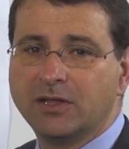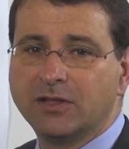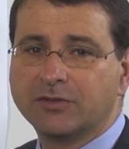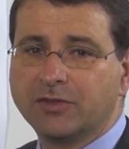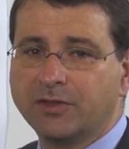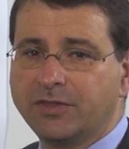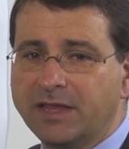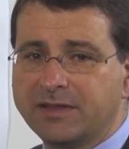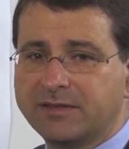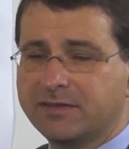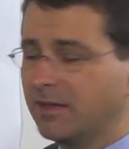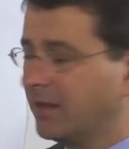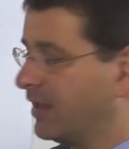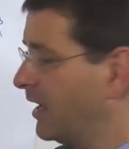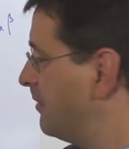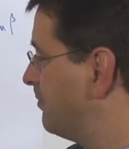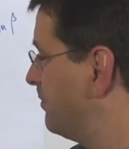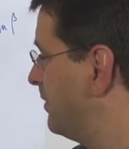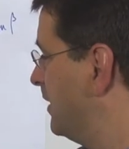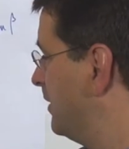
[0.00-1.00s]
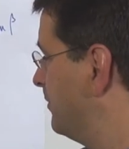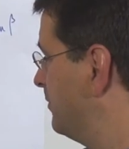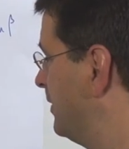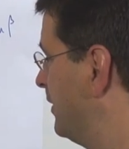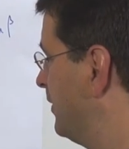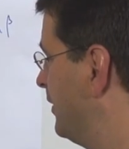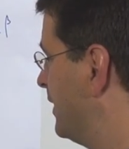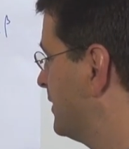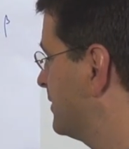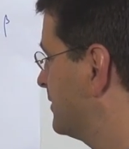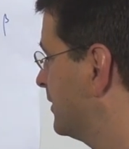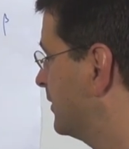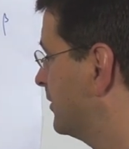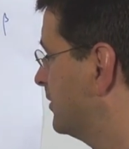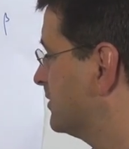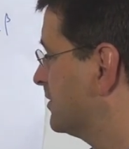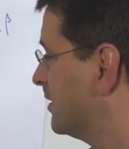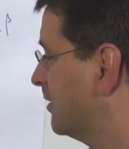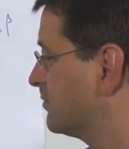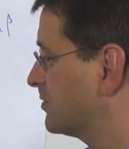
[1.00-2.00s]
So that's the CAPM, that's the
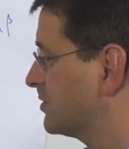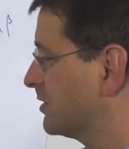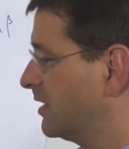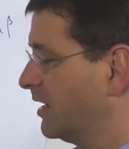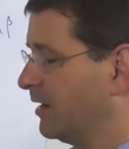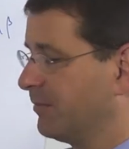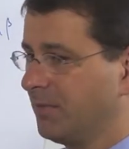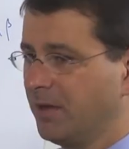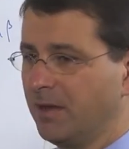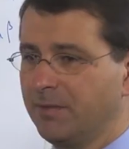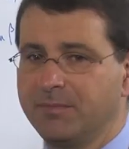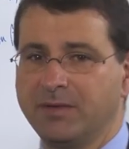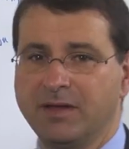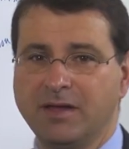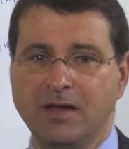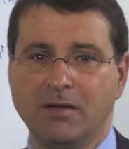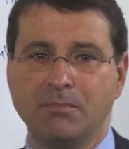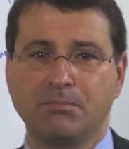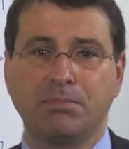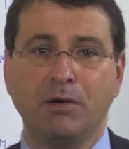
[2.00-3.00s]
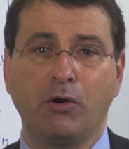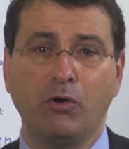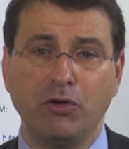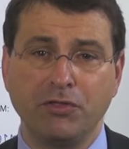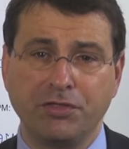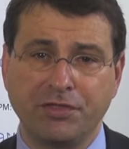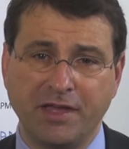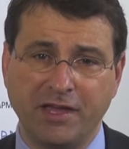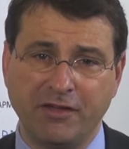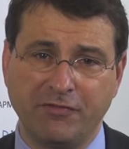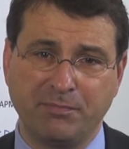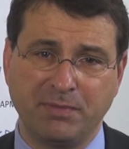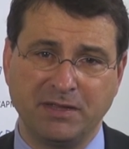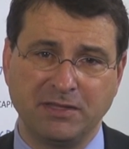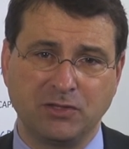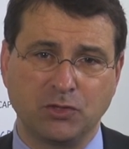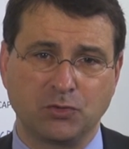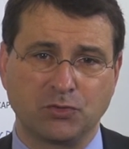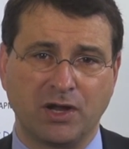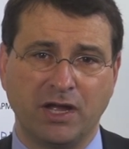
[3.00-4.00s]
consumption CAPM. Both have
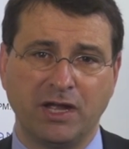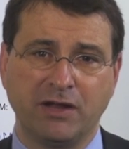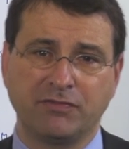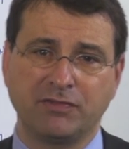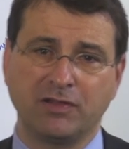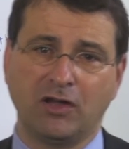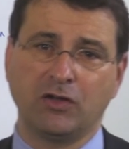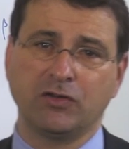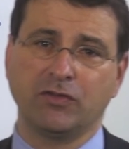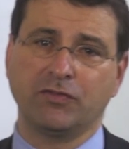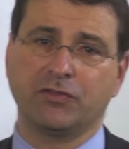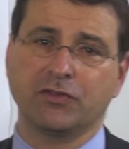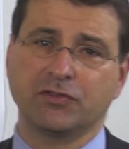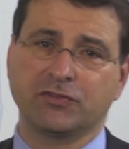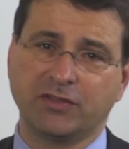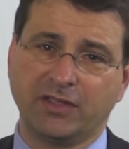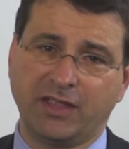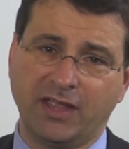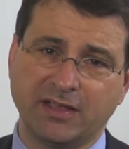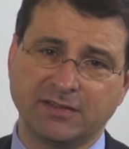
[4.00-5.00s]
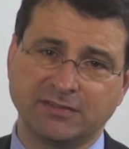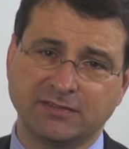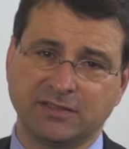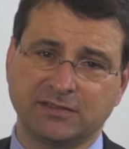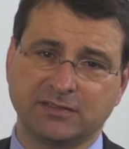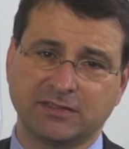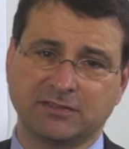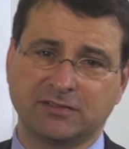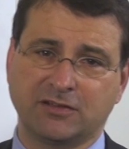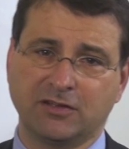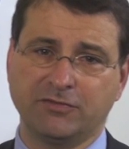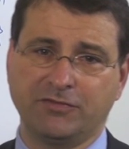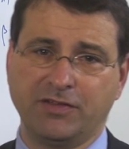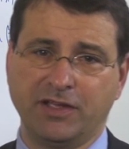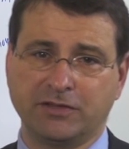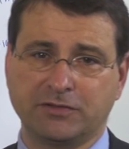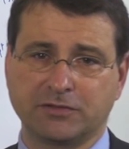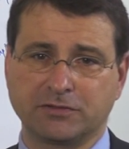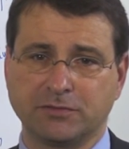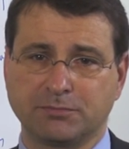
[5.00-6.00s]
been derived out of the stochastic discount
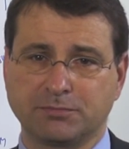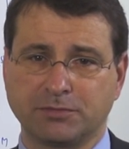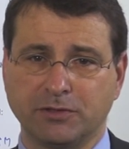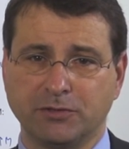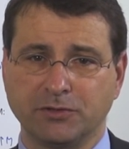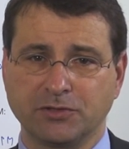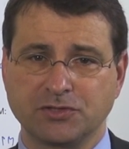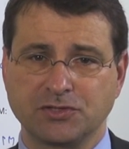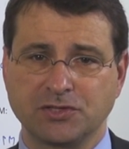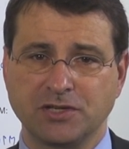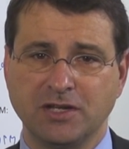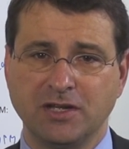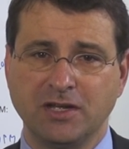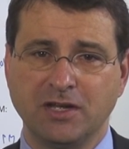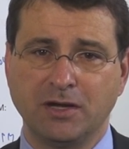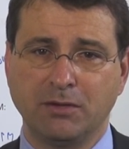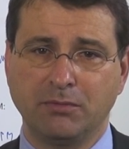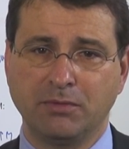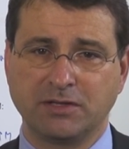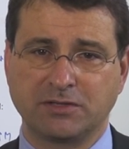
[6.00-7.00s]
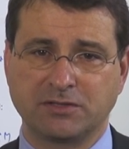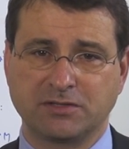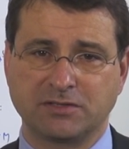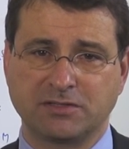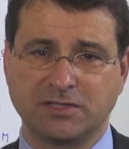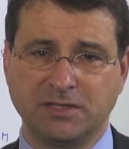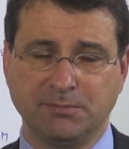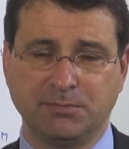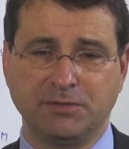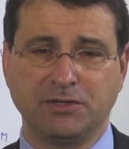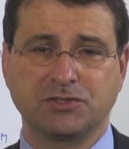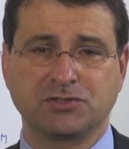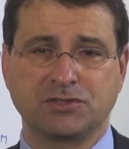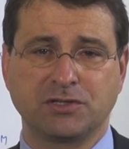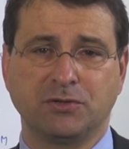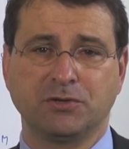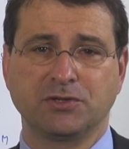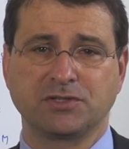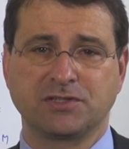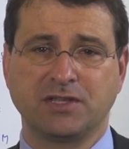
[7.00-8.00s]
factor approach, which simply
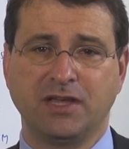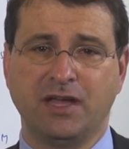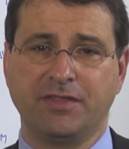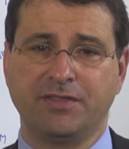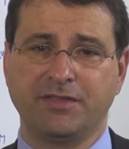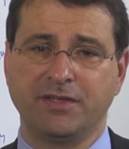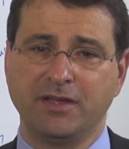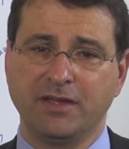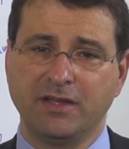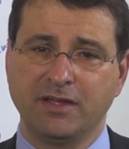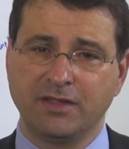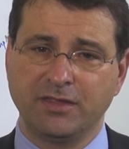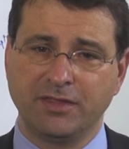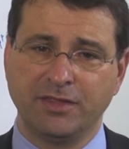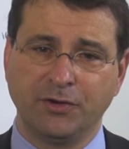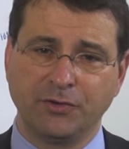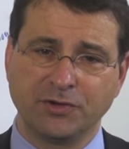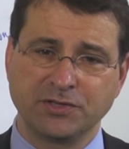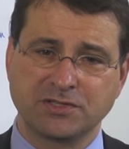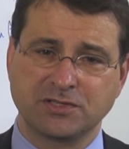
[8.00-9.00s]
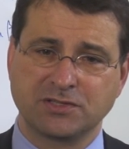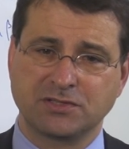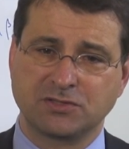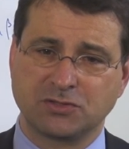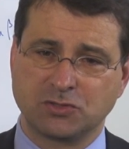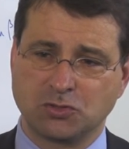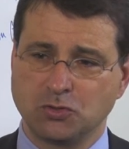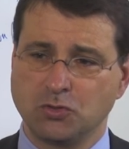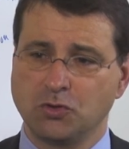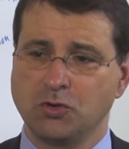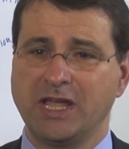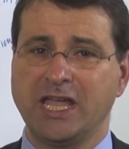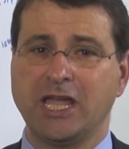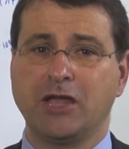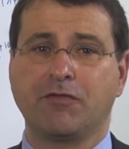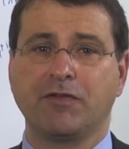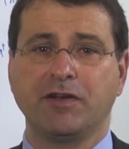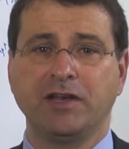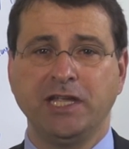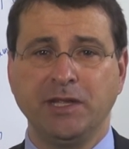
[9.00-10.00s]
shows that Those two
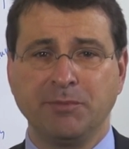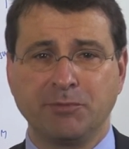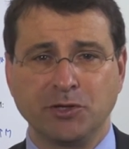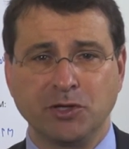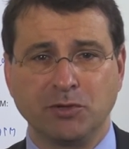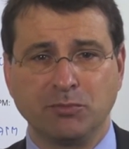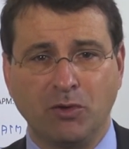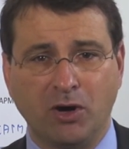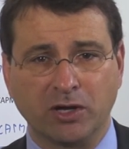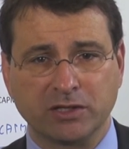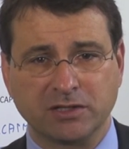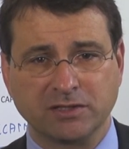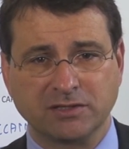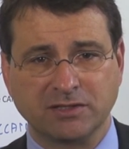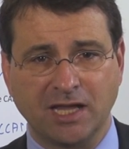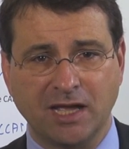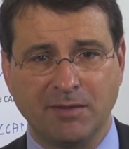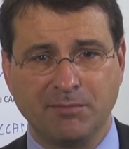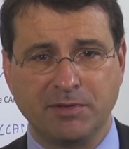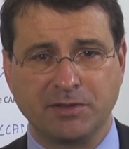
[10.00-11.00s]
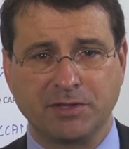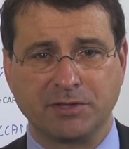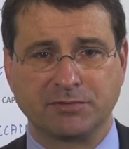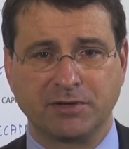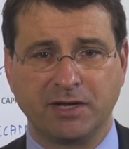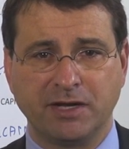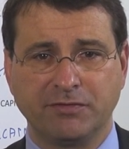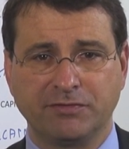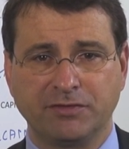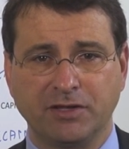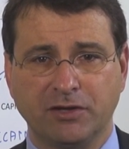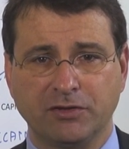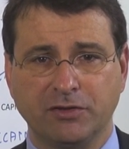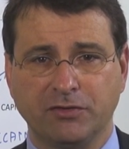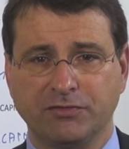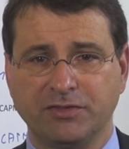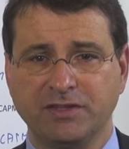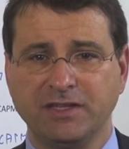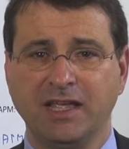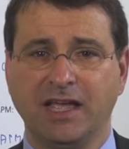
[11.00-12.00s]
equilibrium models can be derived out
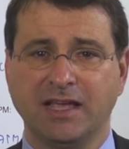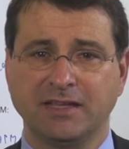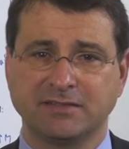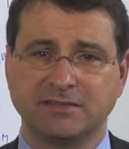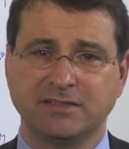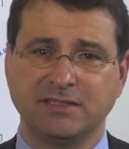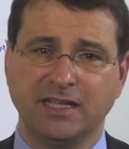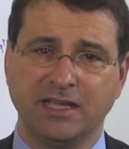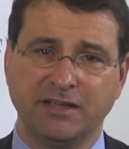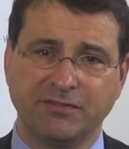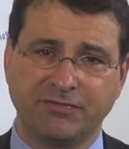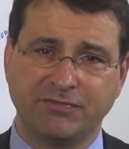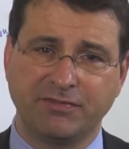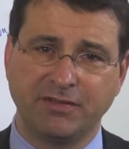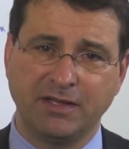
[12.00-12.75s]
of the SDF